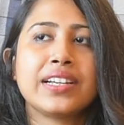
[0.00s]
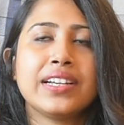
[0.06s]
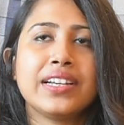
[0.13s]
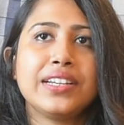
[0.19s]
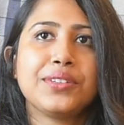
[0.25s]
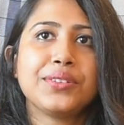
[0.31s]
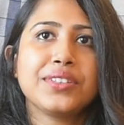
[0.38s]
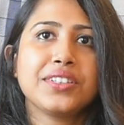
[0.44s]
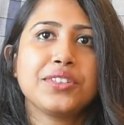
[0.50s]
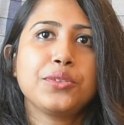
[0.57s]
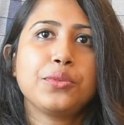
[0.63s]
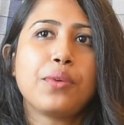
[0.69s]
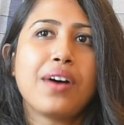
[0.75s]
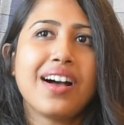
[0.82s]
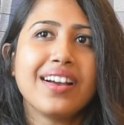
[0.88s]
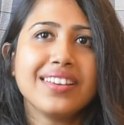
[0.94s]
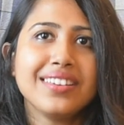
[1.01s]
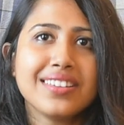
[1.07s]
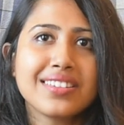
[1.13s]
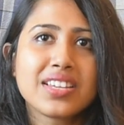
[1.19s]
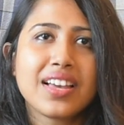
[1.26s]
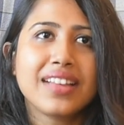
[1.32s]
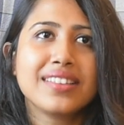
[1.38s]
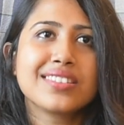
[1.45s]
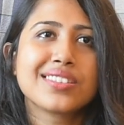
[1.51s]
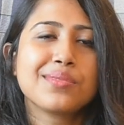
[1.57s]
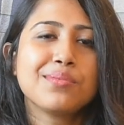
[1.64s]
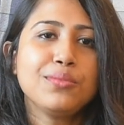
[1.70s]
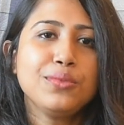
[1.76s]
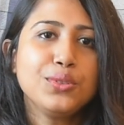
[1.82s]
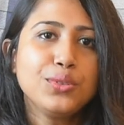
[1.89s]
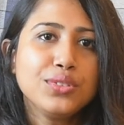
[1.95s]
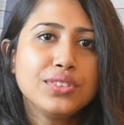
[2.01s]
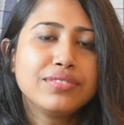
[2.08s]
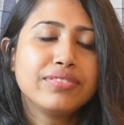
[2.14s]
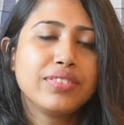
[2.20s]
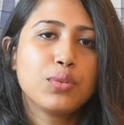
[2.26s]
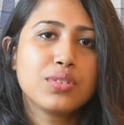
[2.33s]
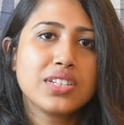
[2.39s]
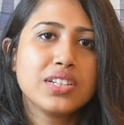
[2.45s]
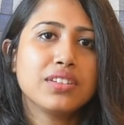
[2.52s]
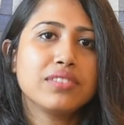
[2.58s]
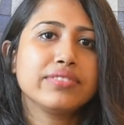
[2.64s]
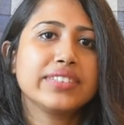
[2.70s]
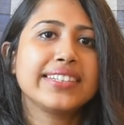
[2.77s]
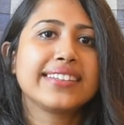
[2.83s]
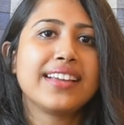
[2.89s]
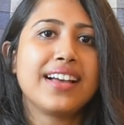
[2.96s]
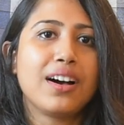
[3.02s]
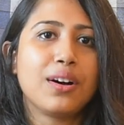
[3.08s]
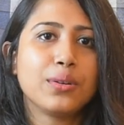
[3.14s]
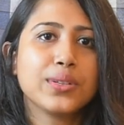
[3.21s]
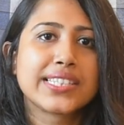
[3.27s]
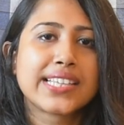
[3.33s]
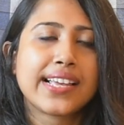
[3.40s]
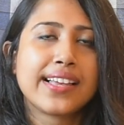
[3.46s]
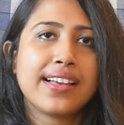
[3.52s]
the quiet and smooth floating of the clouds